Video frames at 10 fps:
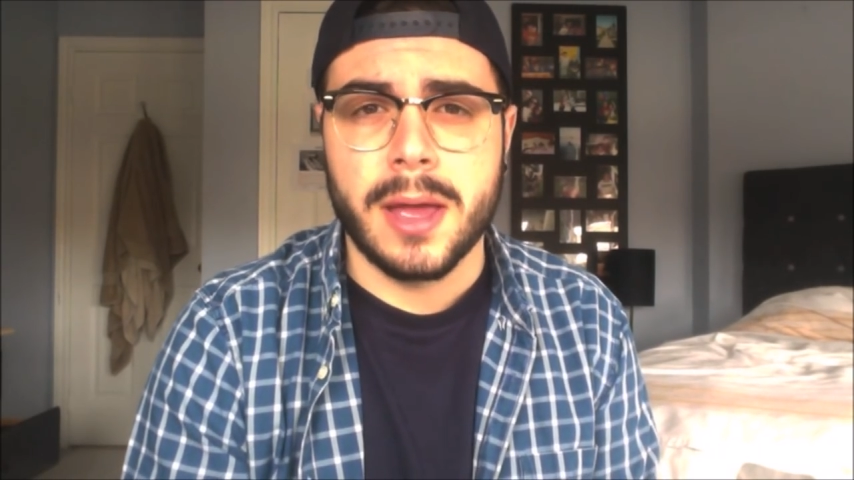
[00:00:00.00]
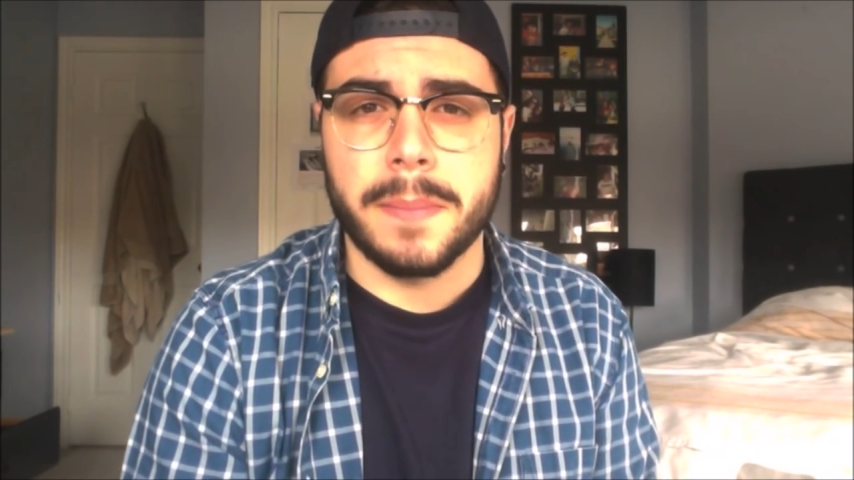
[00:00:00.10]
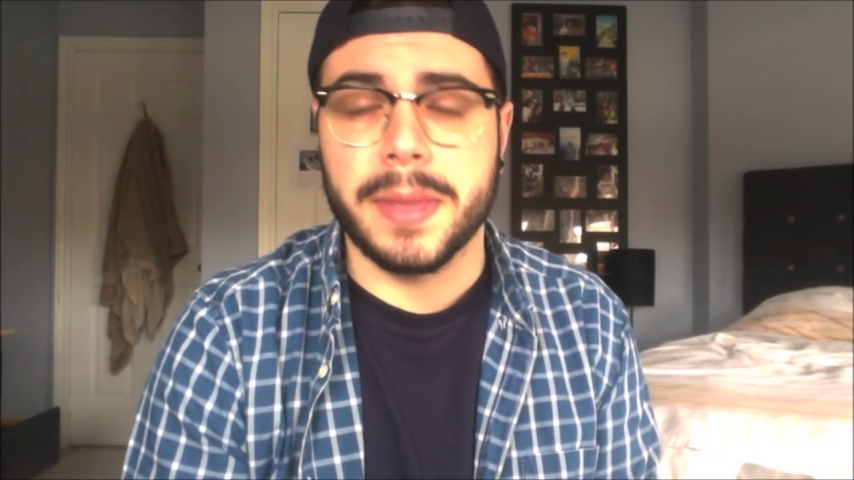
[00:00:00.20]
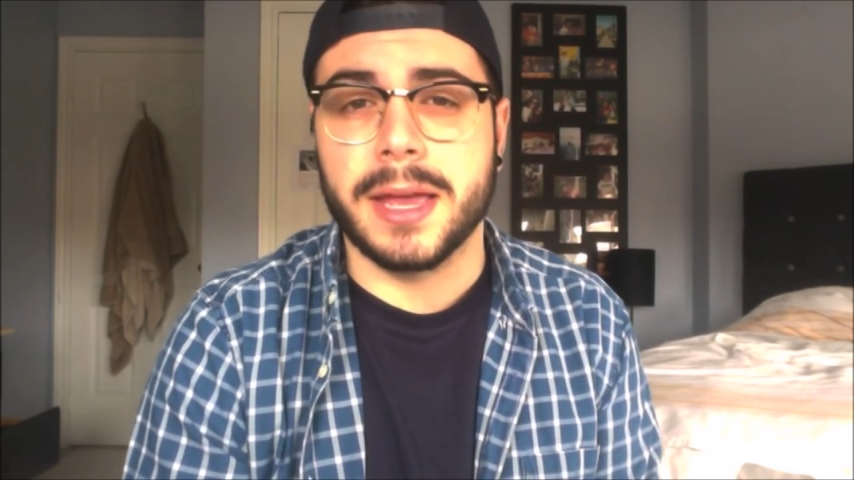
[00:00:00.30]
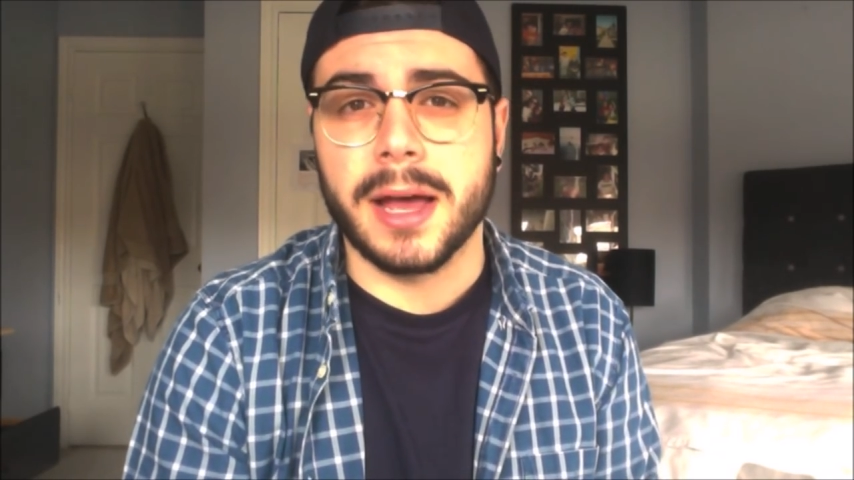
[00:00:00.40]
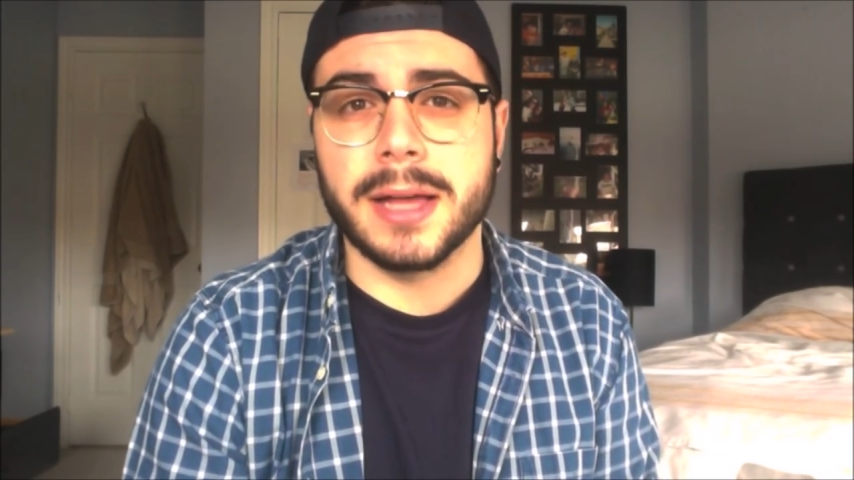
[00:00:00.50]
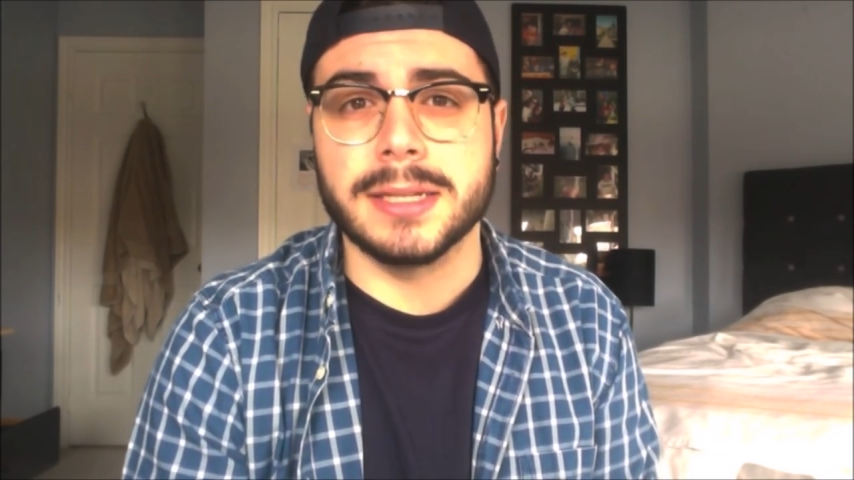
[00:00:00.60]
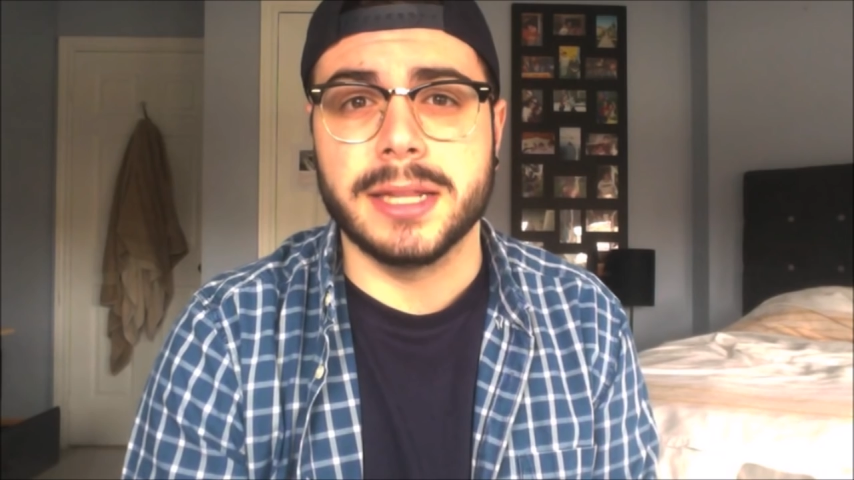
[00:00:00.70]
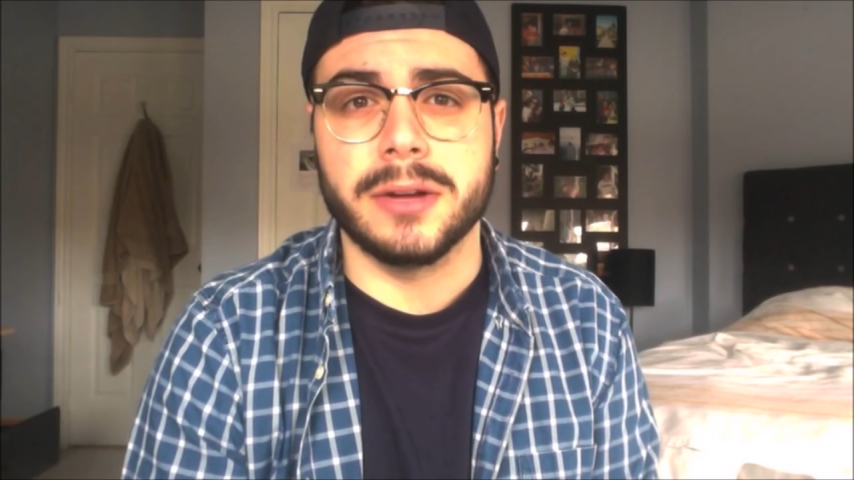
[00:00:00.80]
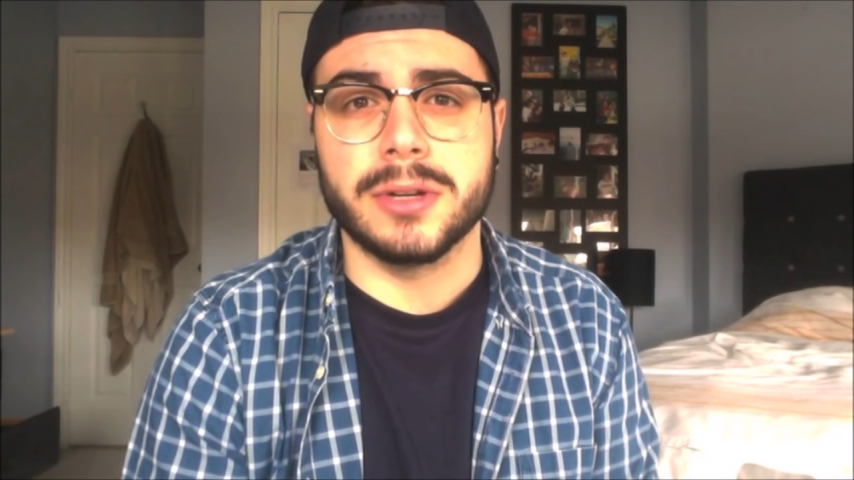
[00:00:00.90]

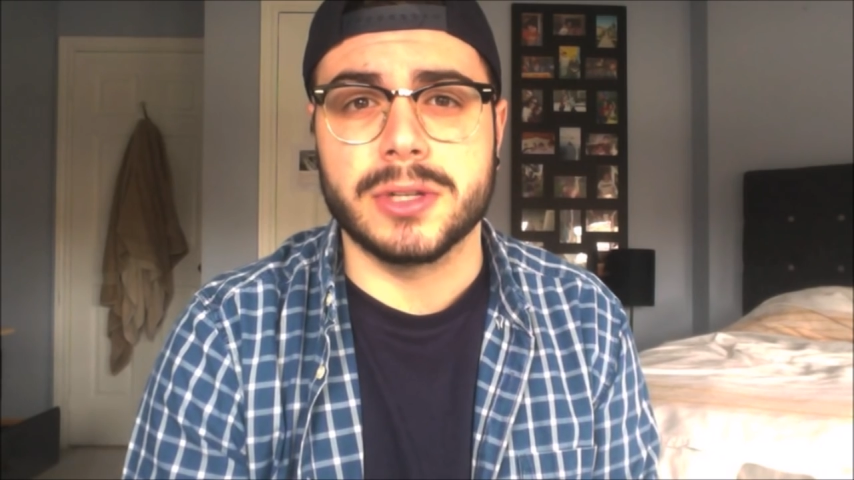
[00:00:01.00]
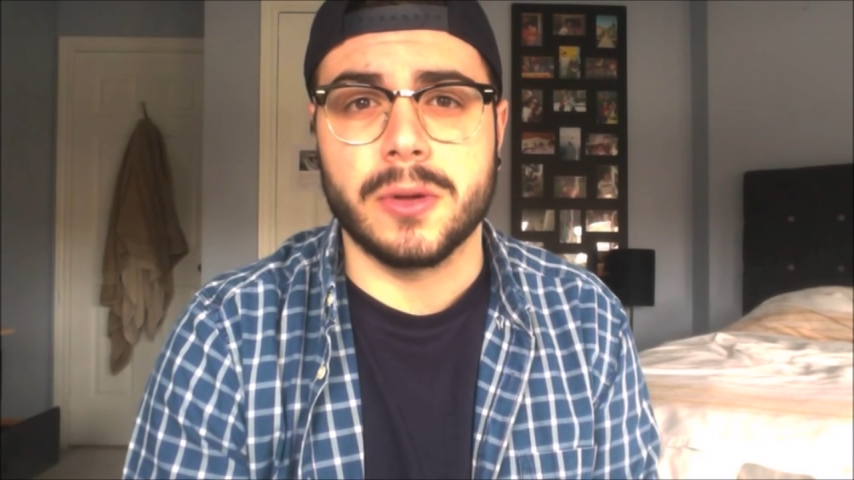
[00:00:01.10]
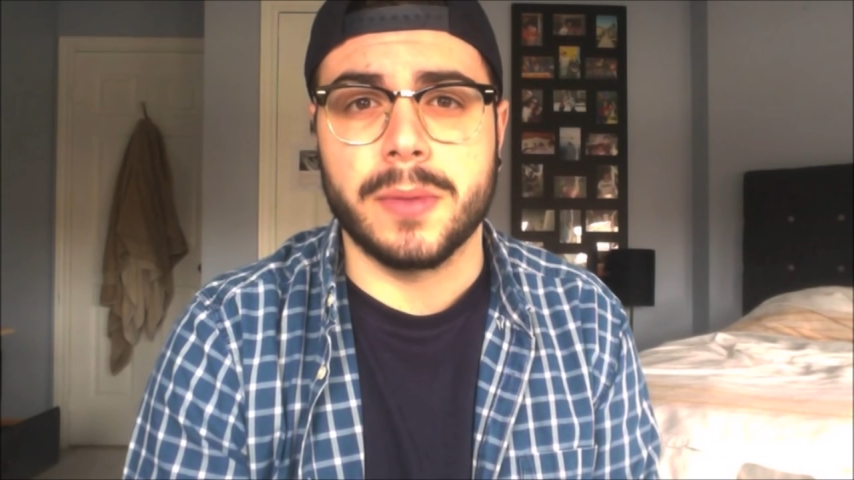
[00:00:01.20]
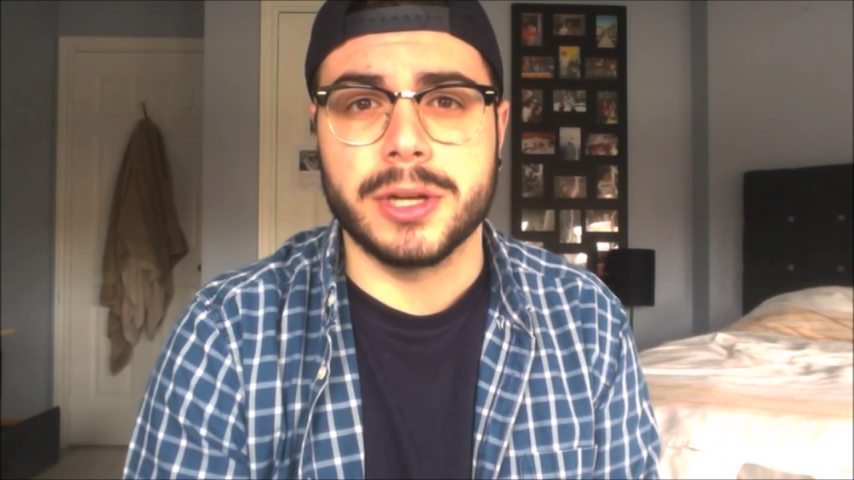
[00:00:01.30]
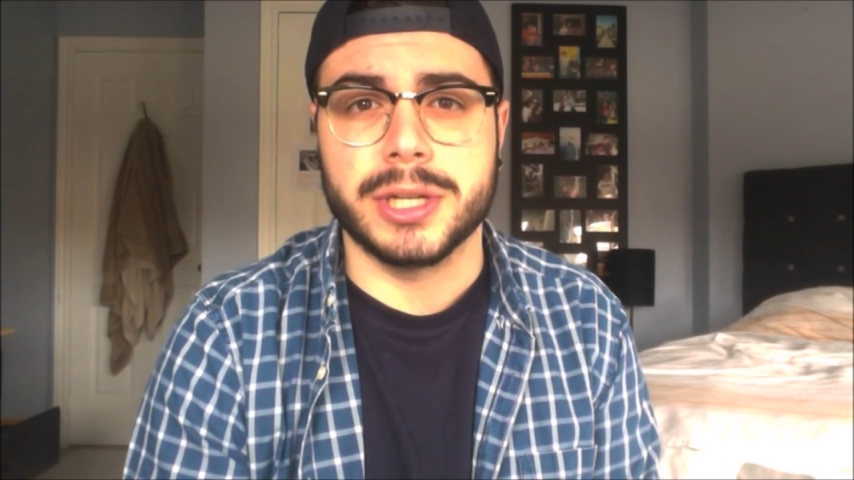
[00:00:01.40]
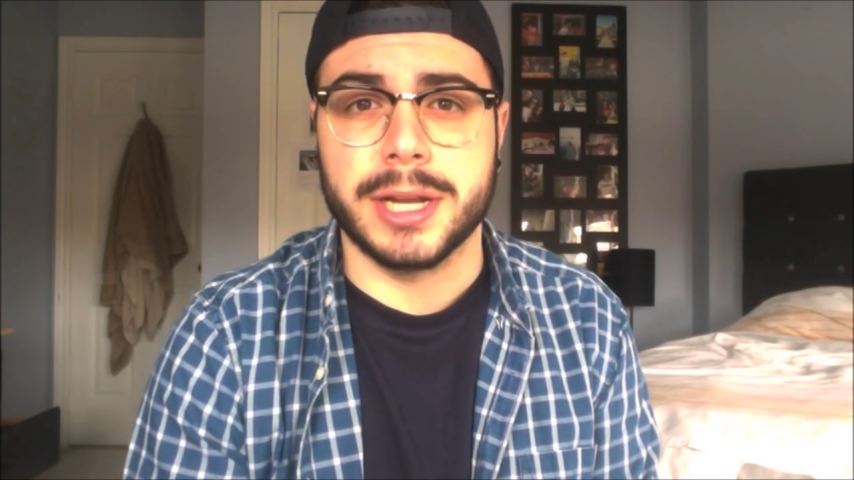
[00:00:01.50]
because there is so much